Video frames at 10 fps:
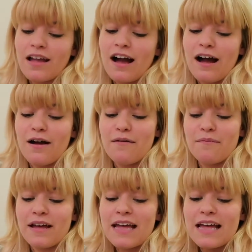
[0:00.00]

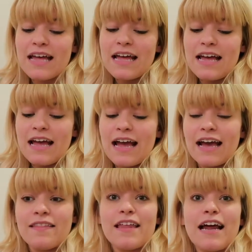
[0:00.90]
And
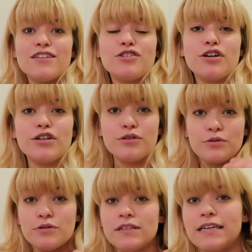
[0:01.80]
then I started
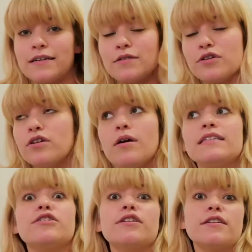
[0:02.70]
googling, or no, I
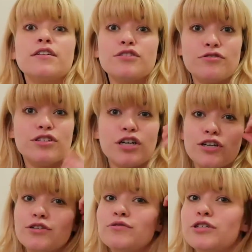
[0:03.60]
started searching on
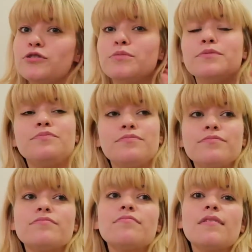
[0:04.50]
YouTube
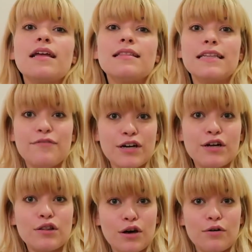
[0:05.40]
living
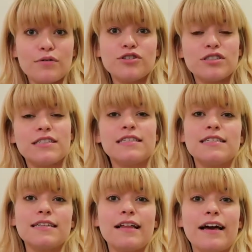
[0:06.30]
alone just to
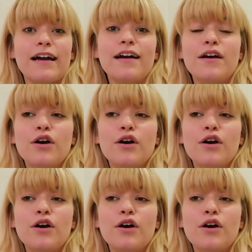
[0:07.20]
see like